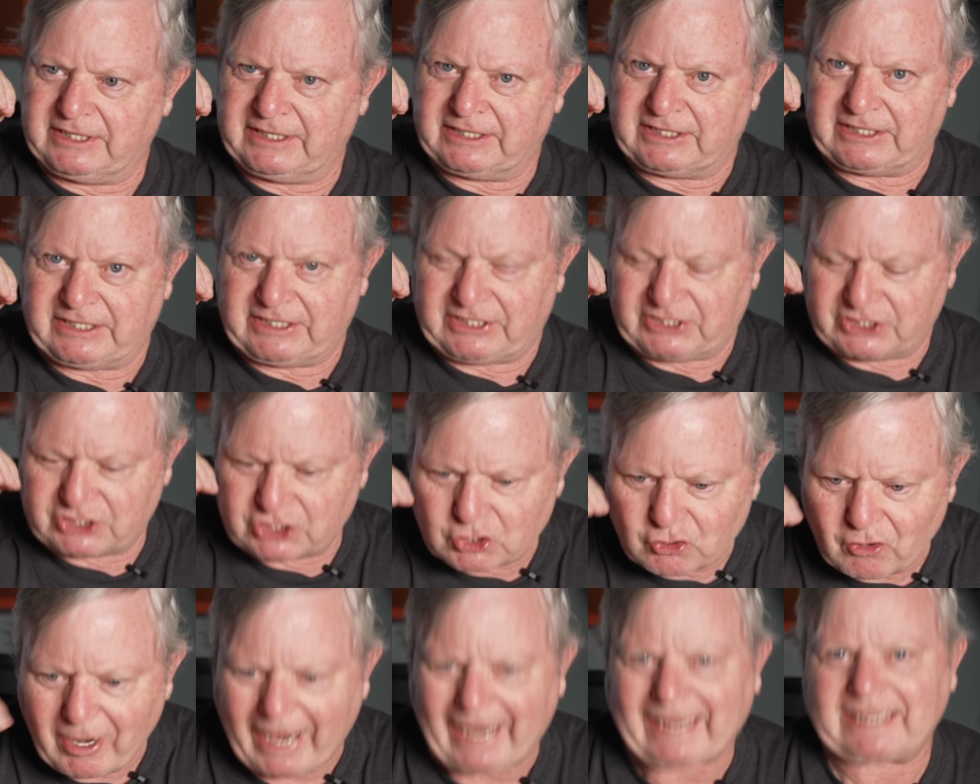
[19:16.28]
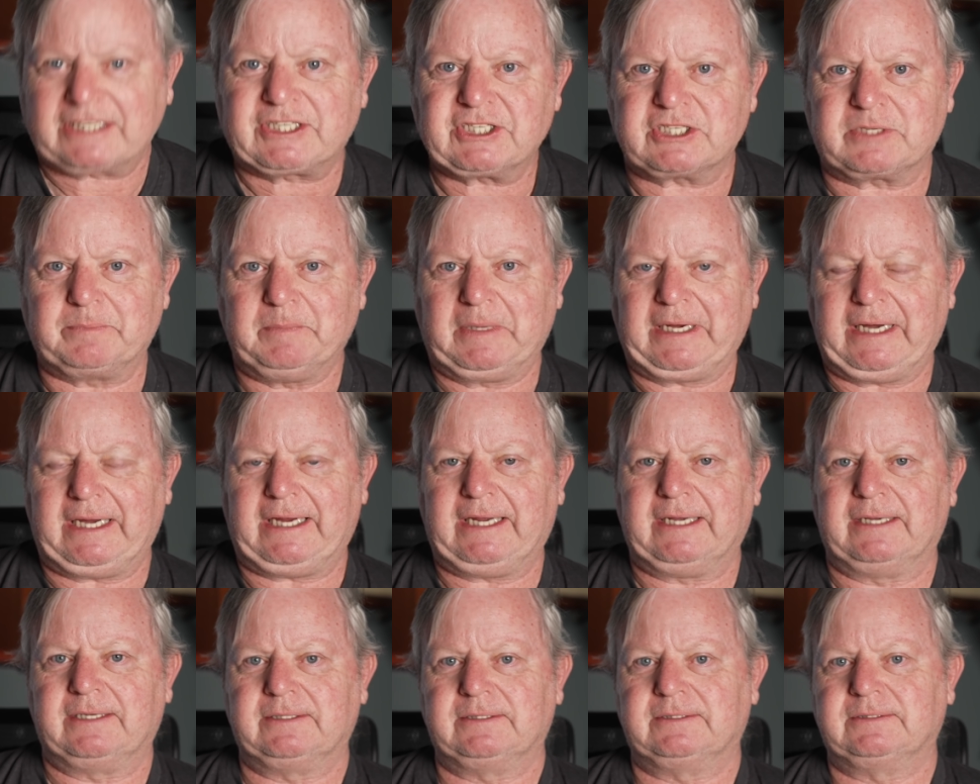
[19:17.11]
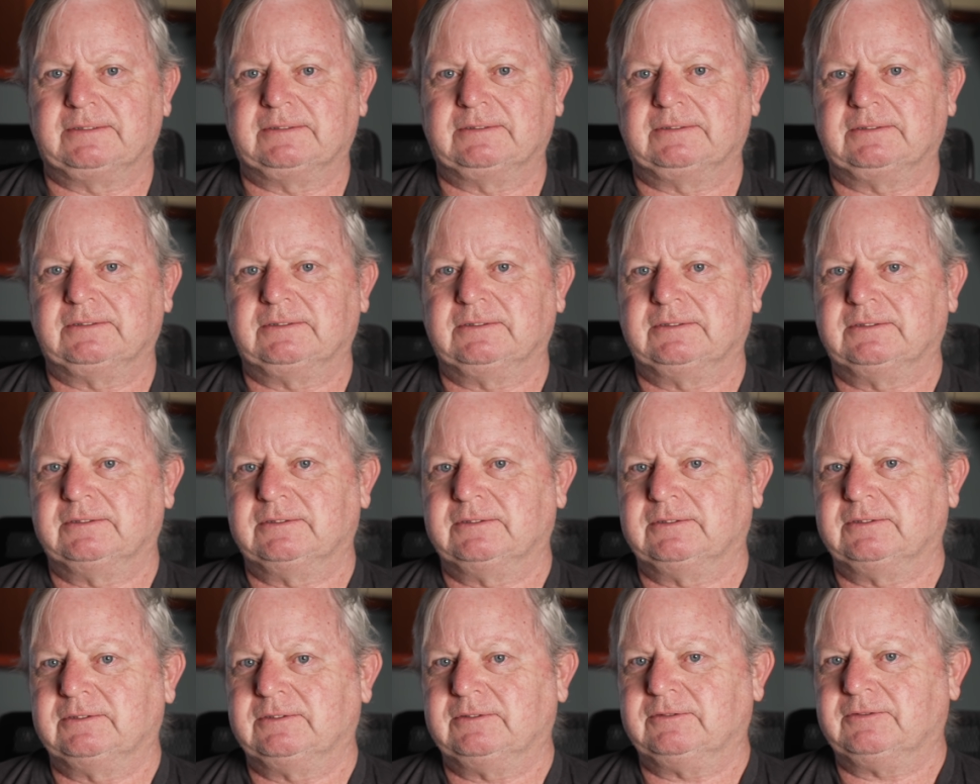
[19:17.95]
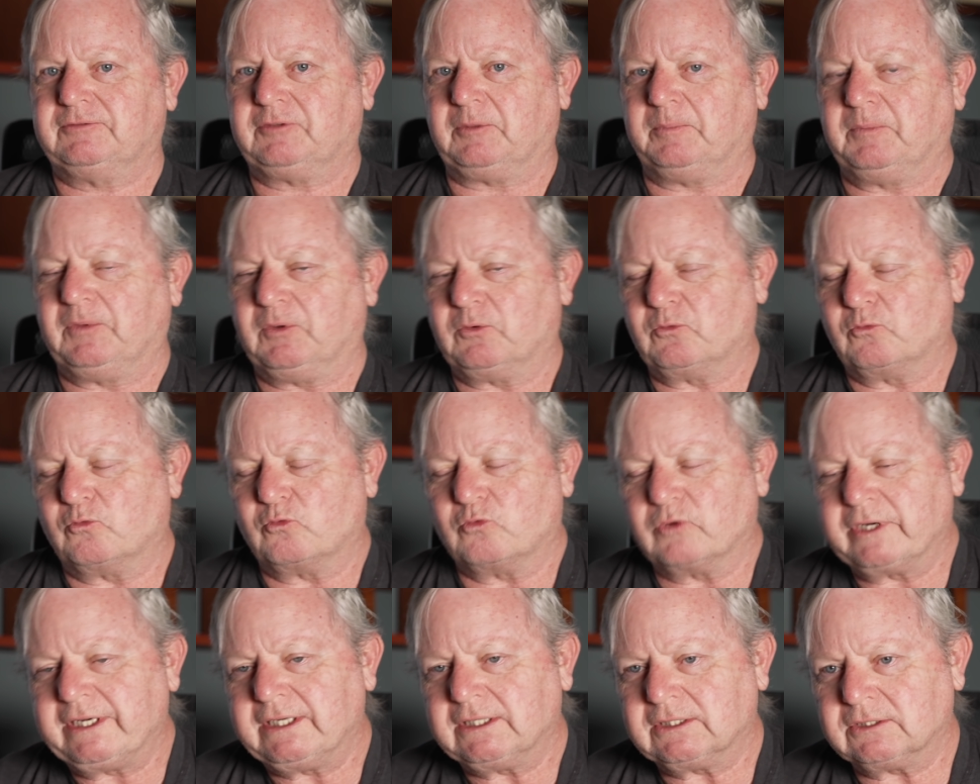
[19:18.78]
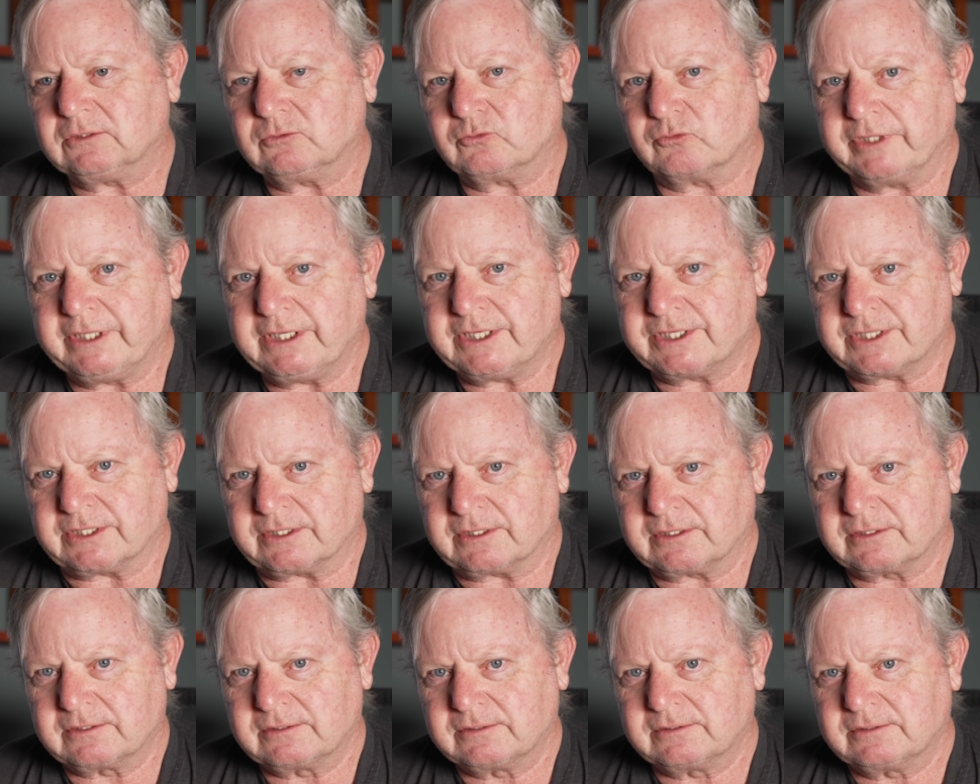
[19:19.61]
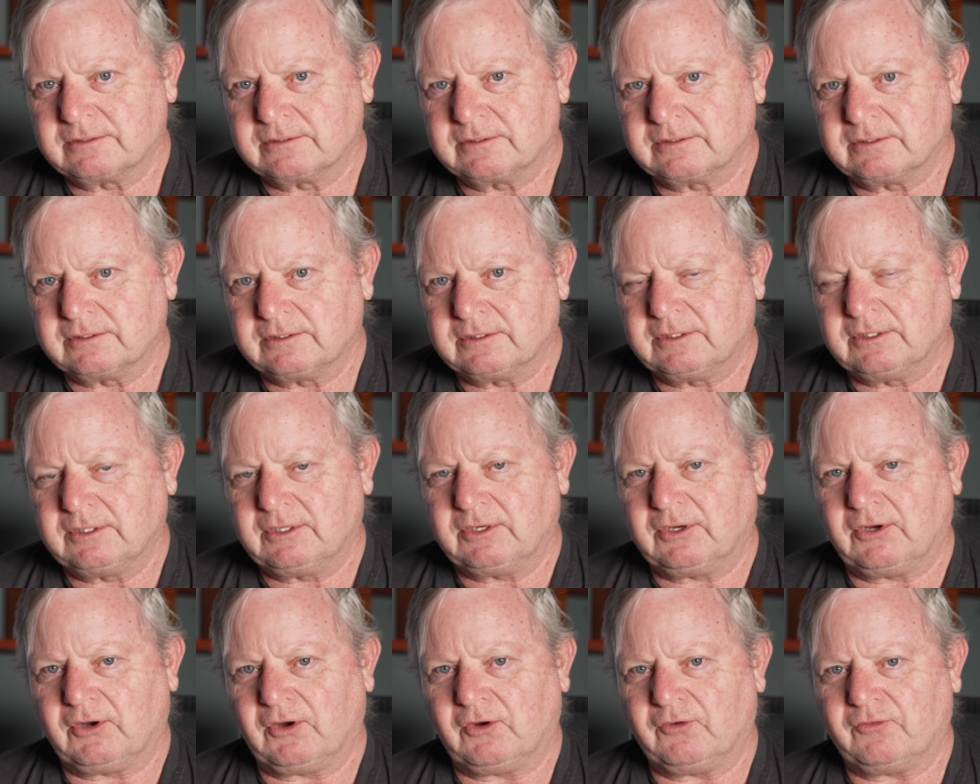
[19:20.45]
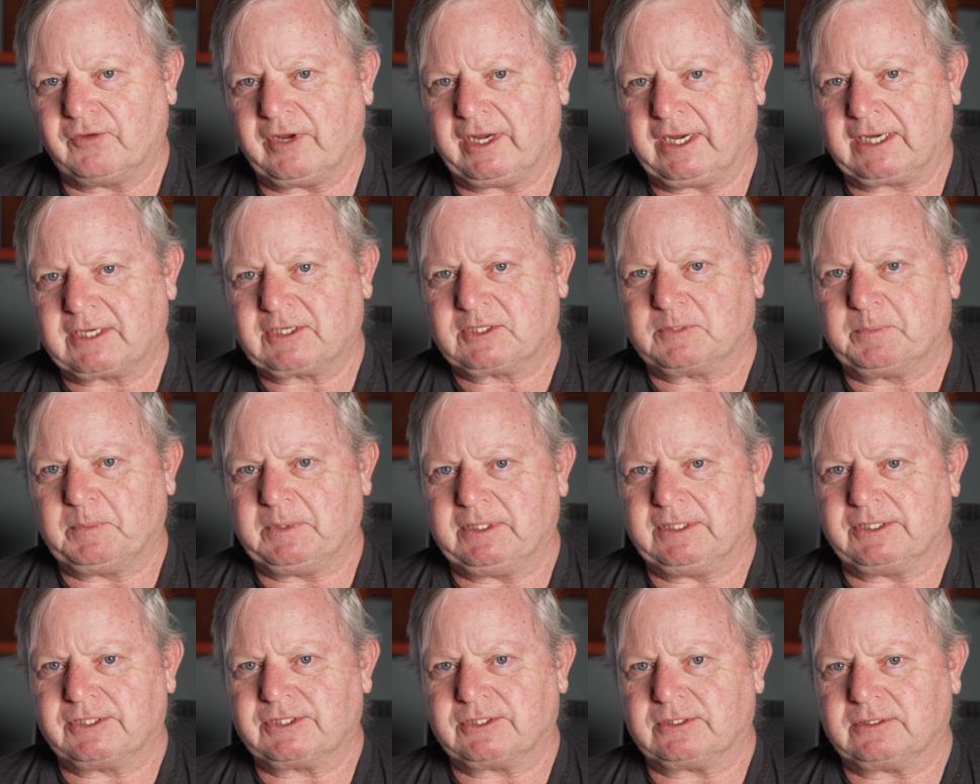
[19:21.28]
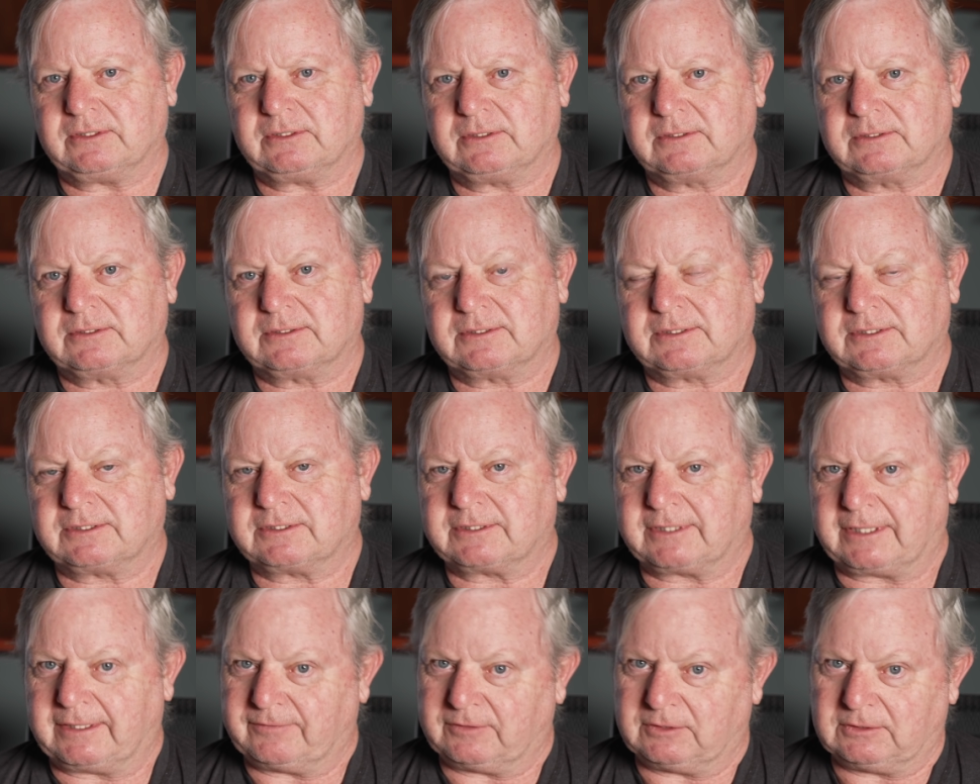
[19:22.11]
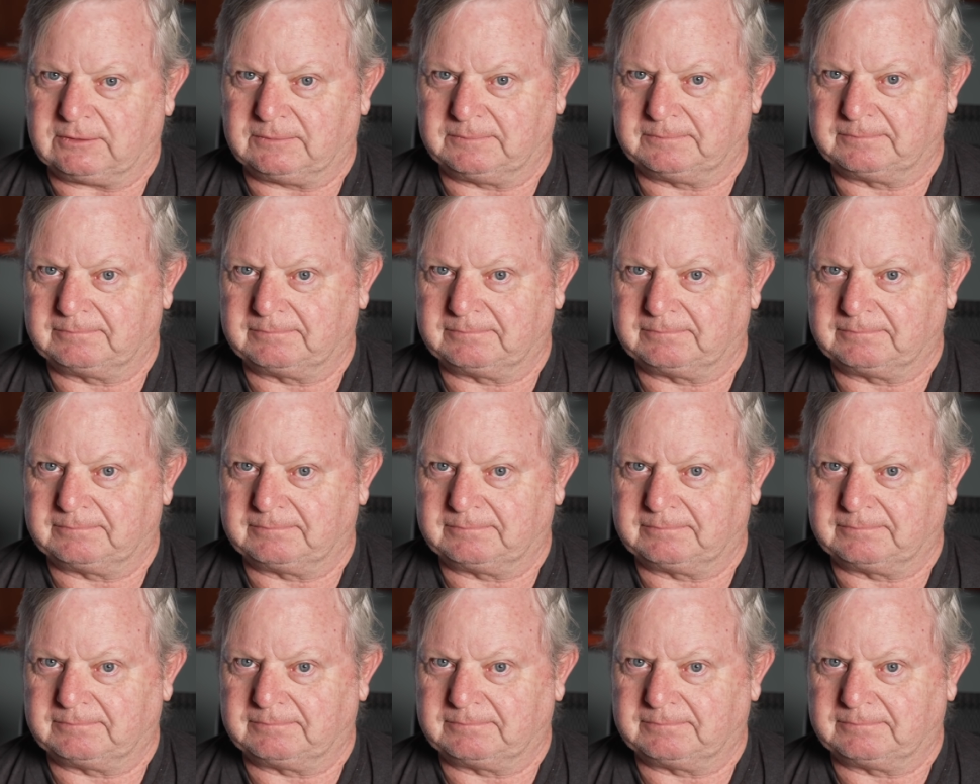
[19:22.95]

detracts me from the real reason of expedition travel.